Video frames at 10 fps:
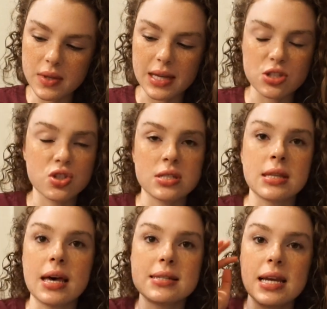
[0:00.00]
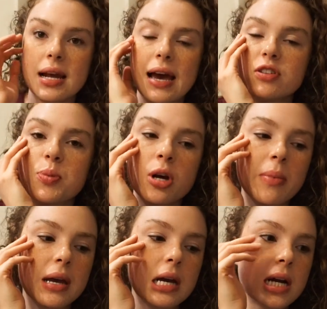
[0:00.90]
that's just less heat I have to put on
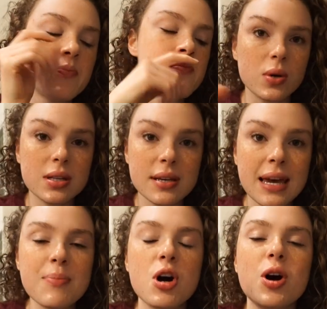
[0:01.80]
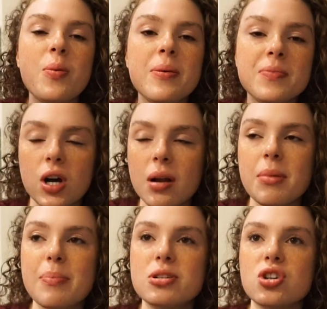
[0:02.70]
my hair. Quickly came home, got in
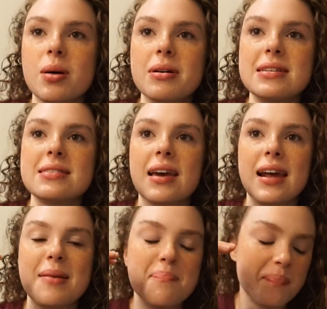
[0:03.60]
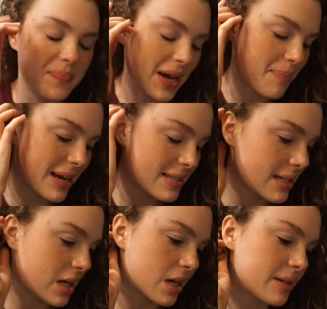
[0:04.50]
my pajamas, and I'm, I made
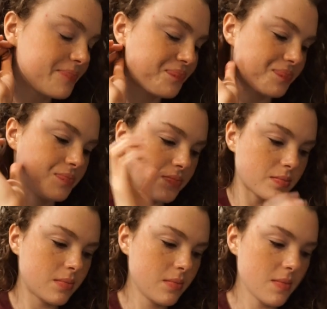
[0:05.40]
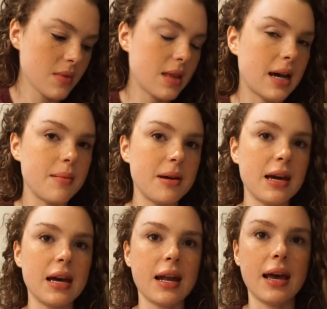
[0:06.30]
dinner. I
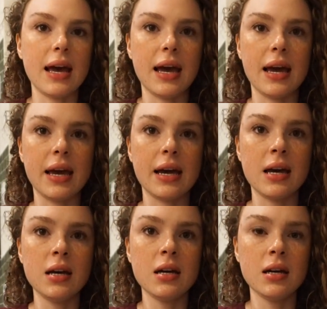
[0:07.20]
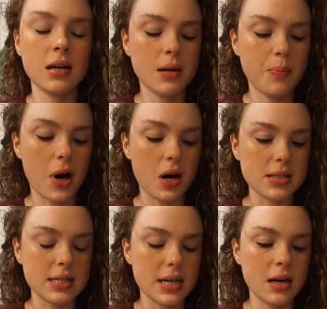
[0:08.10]
made a
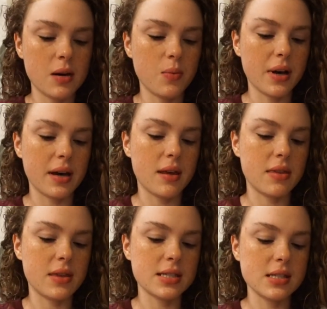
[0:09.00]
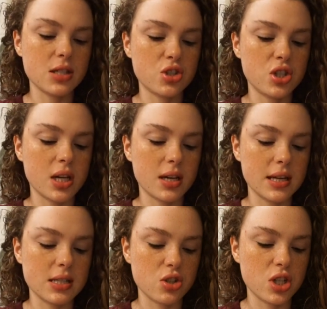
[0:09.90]
pasta with, this is the chick,
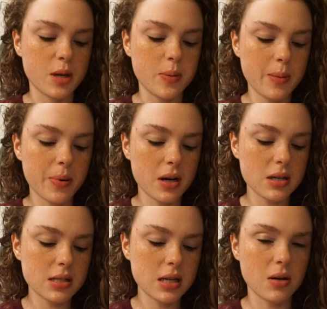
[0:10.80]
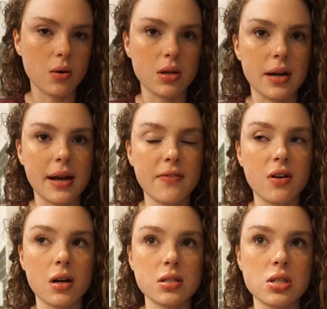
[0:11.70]
it's a chickpea pasta. Hold on, I've
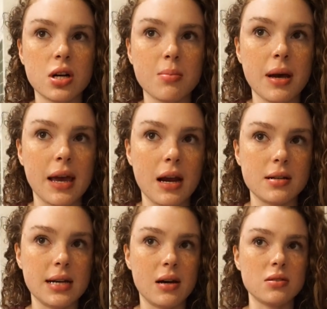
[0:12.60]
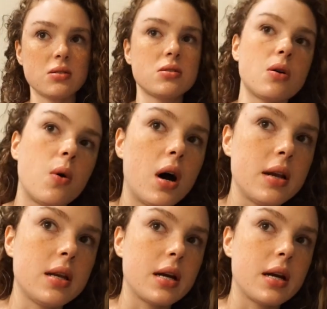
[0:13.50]
got to turn my air down. It's so hot in